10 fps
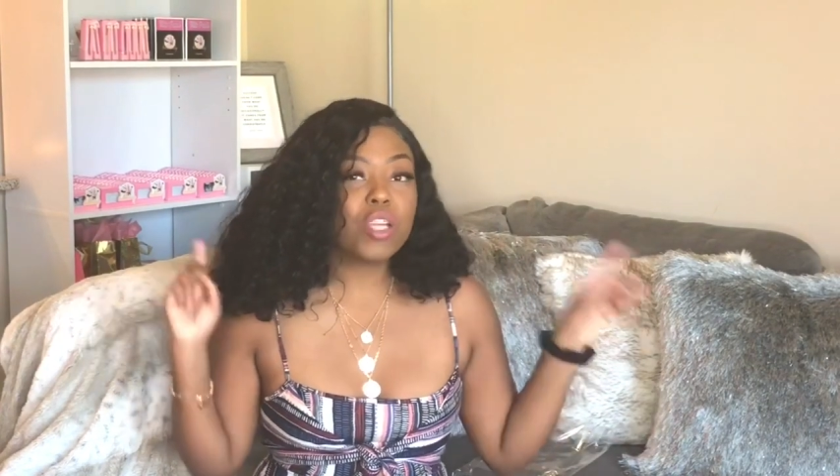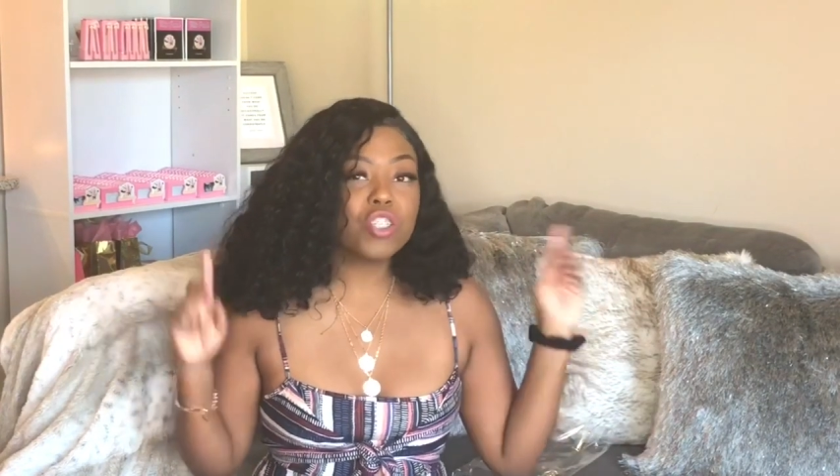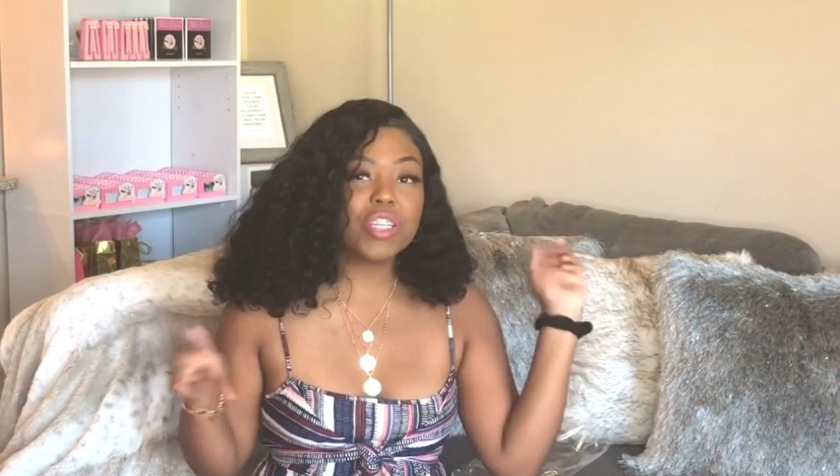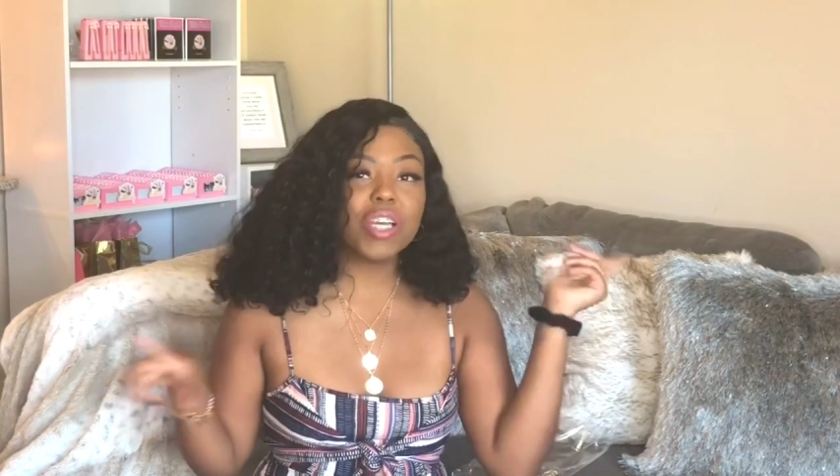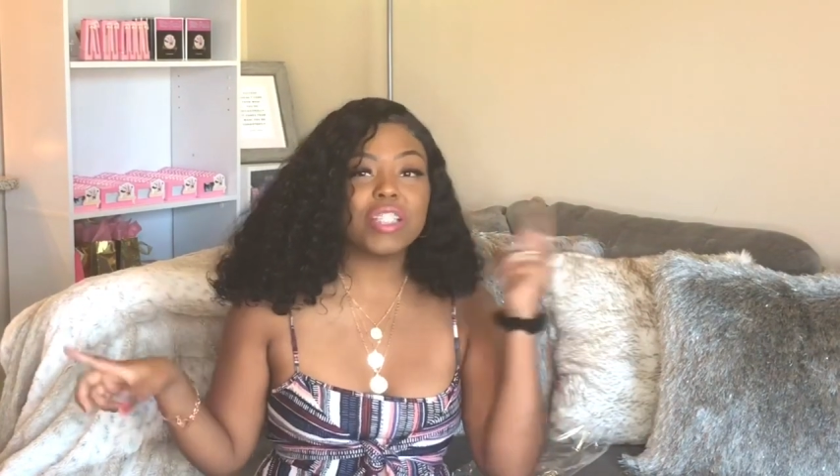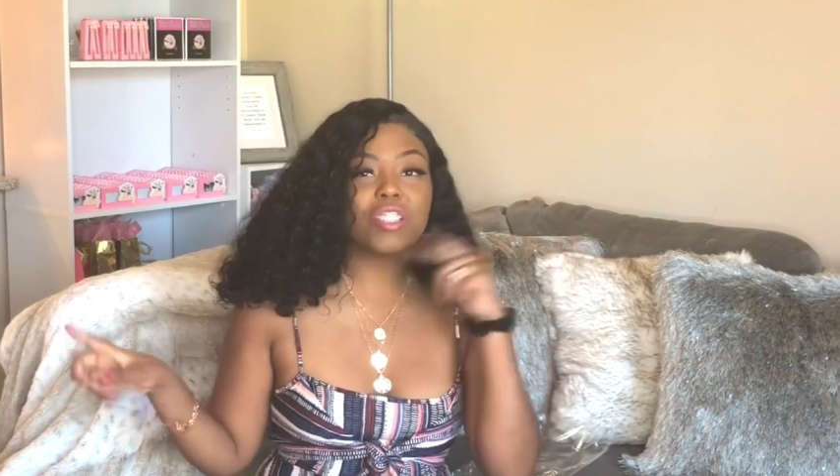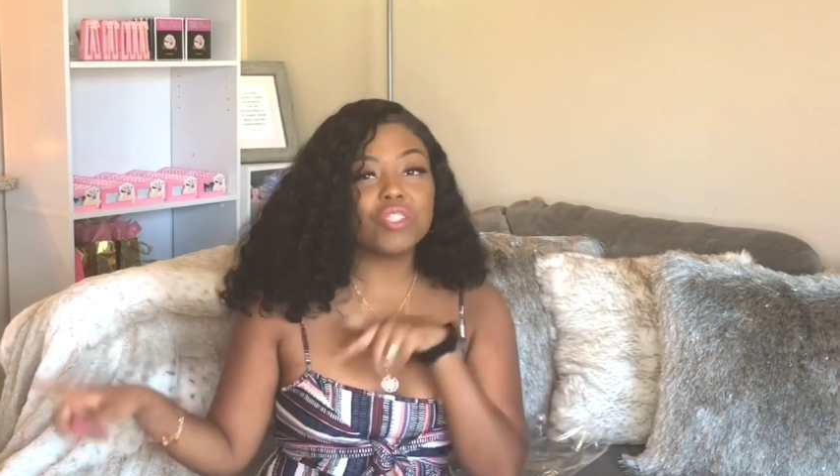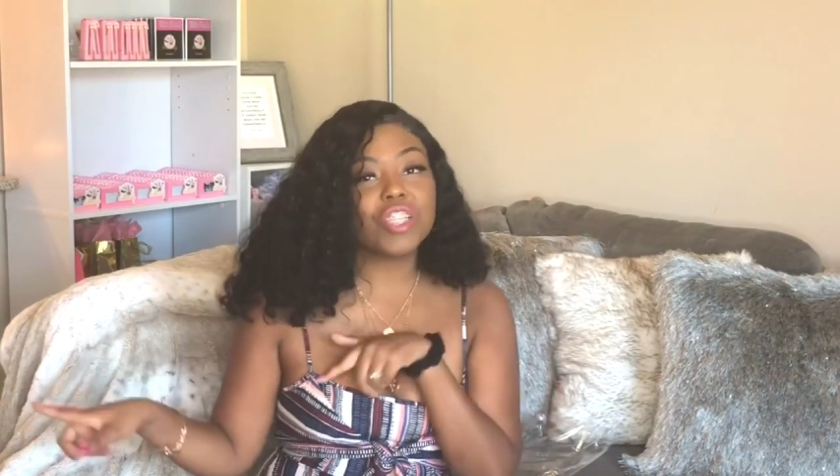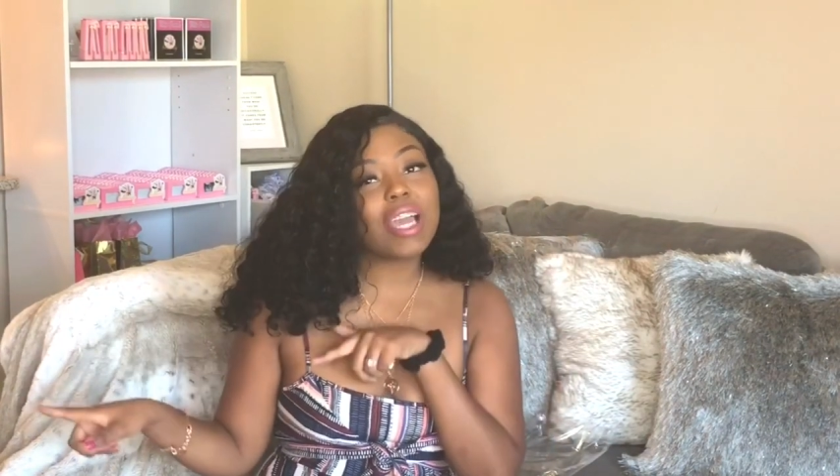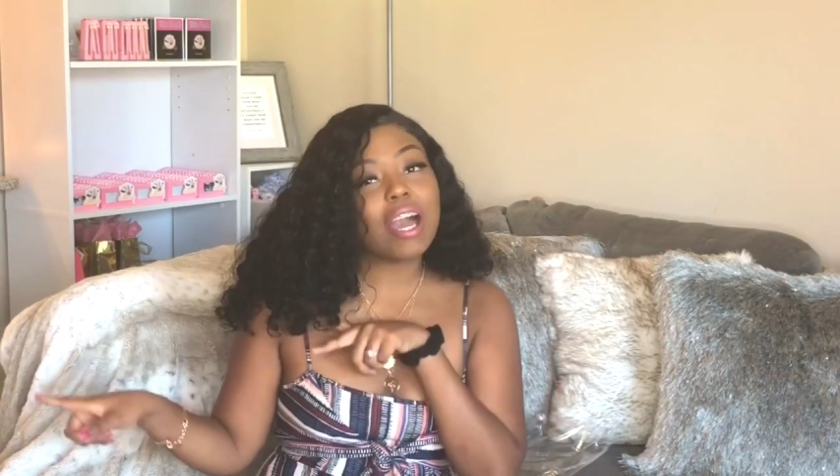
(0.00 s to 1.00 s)
make sure you guys
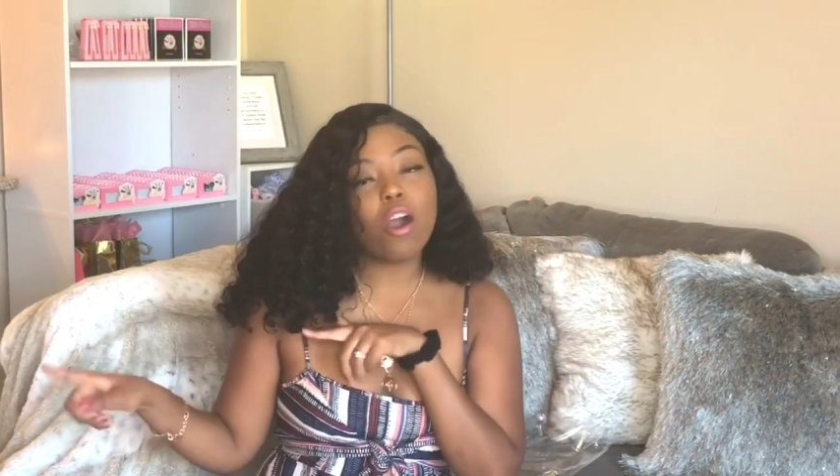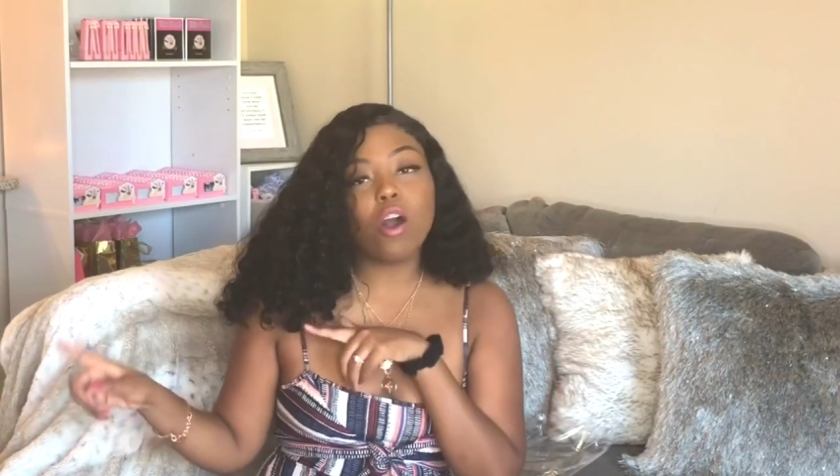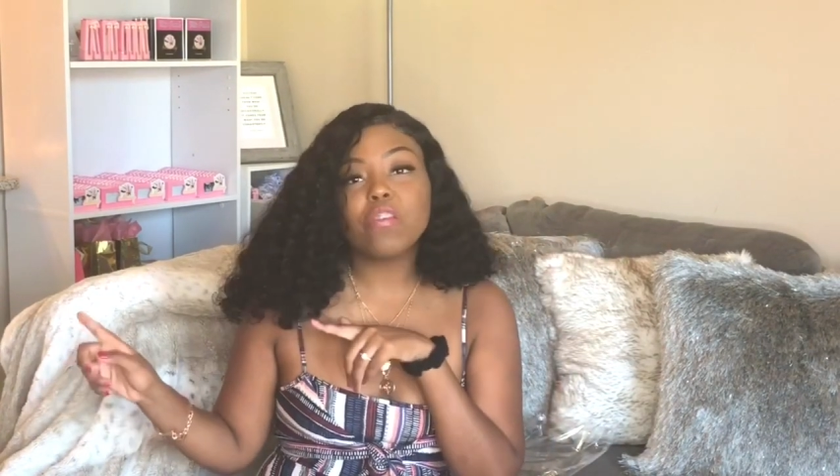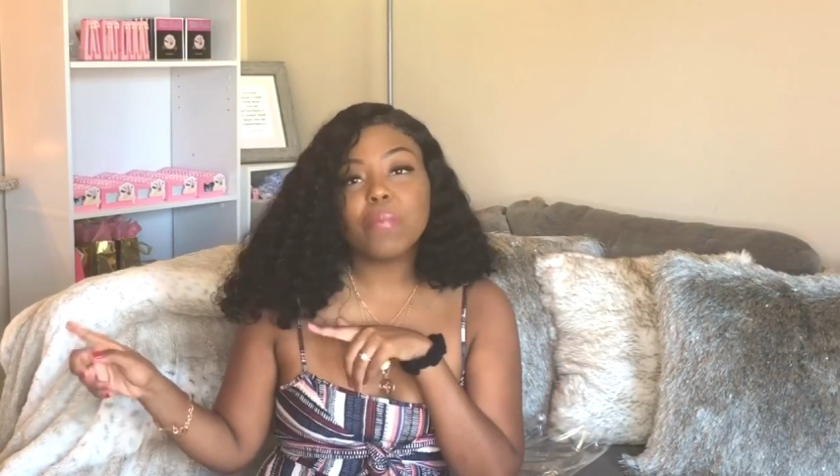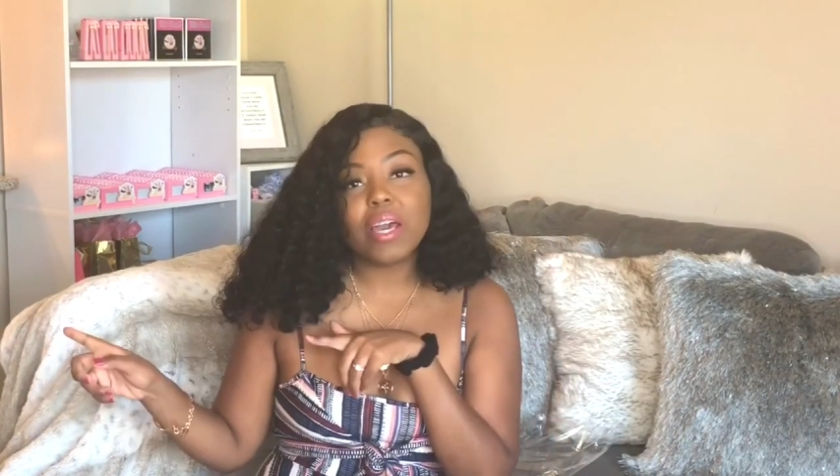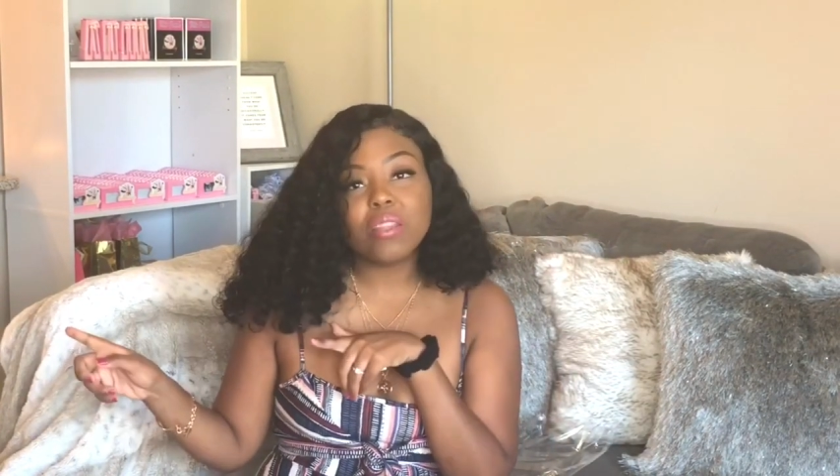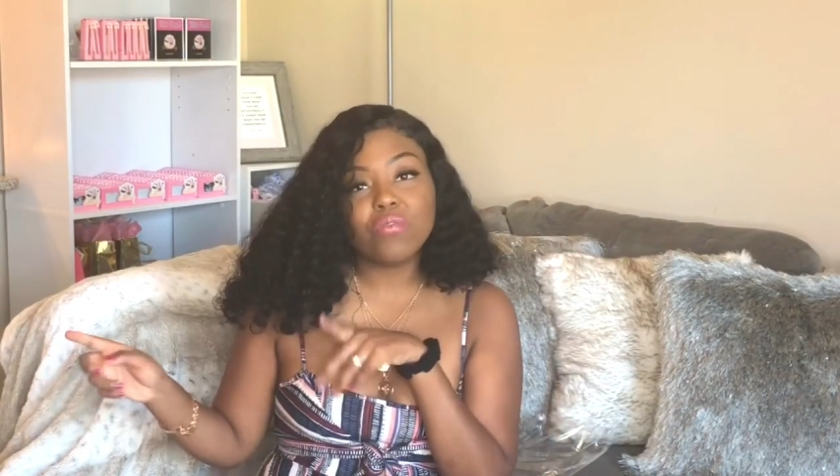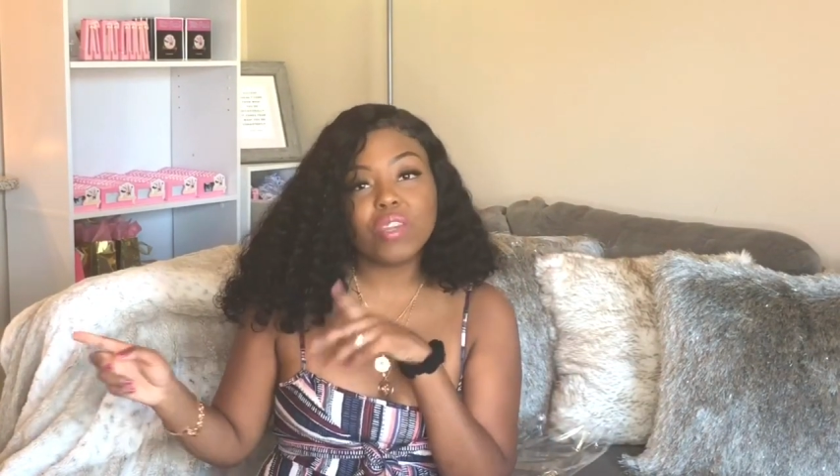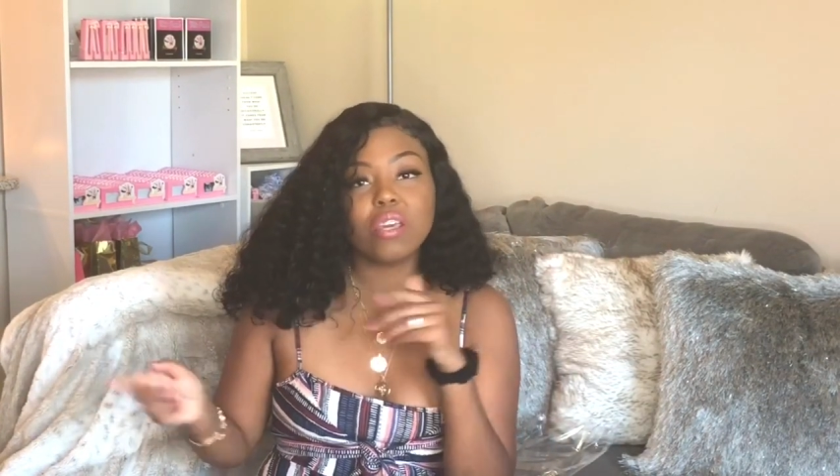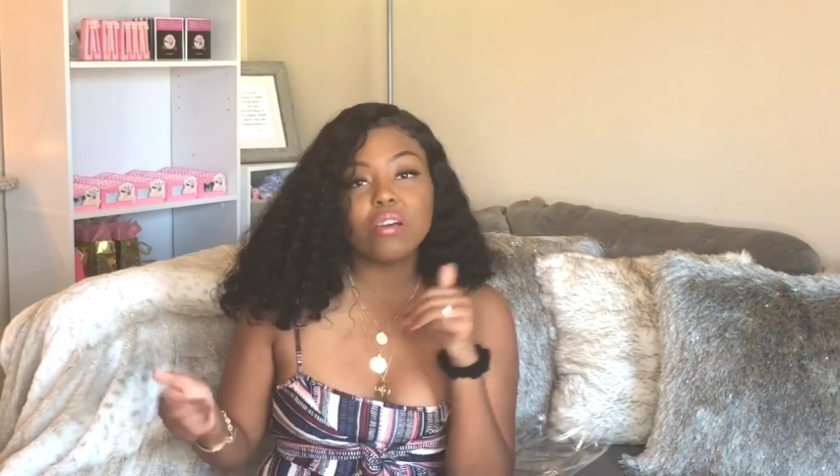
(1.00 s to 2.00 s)
go check out all of my
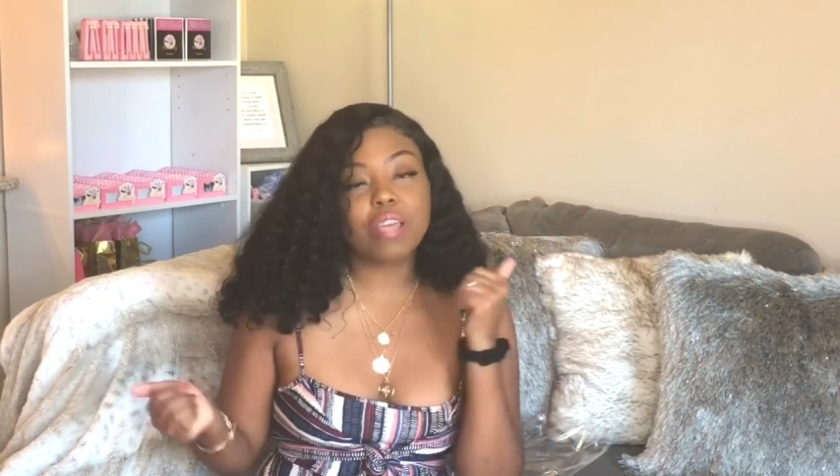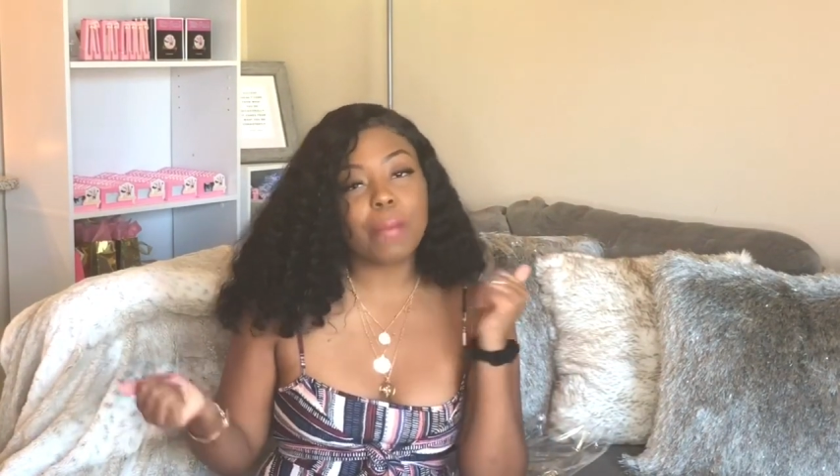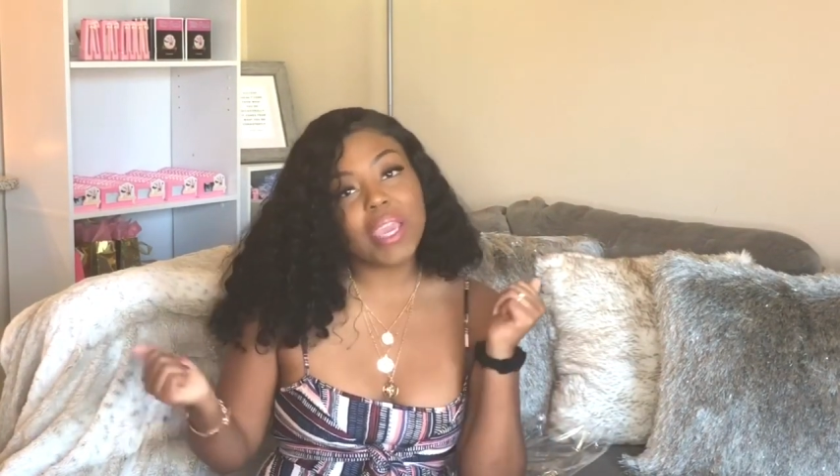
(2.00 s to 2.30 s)
other videos.